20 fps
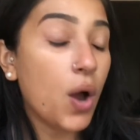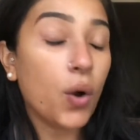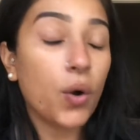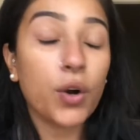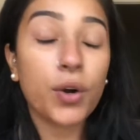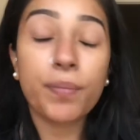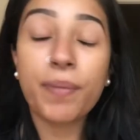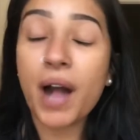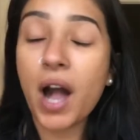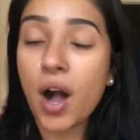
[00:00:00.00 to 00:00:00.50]

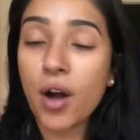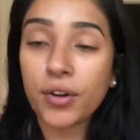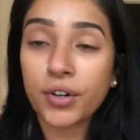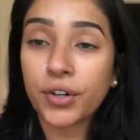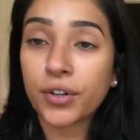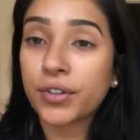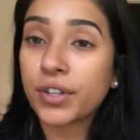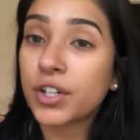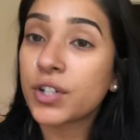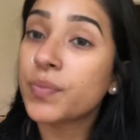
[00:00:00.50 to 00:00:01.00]
or
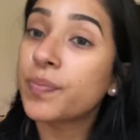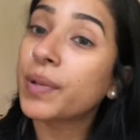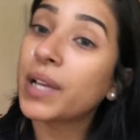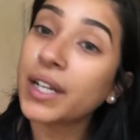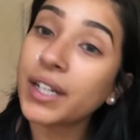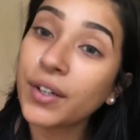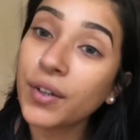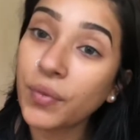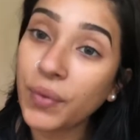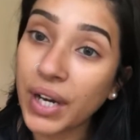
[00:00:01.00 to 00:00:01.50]
powder. There's
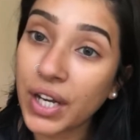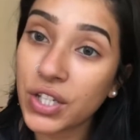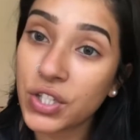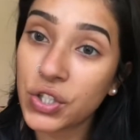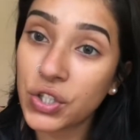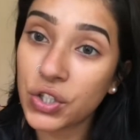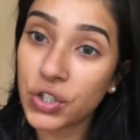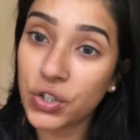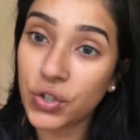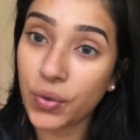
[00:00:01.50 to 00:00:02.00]
plenty of
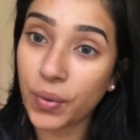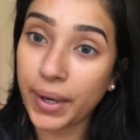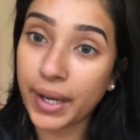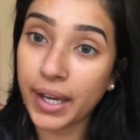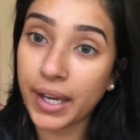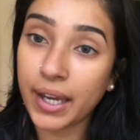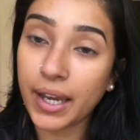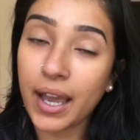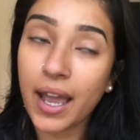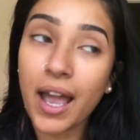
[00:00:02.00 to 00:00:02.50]
ways to do
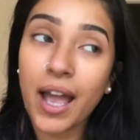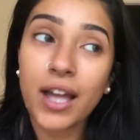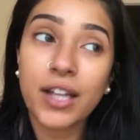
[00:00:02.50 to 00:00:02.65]
it.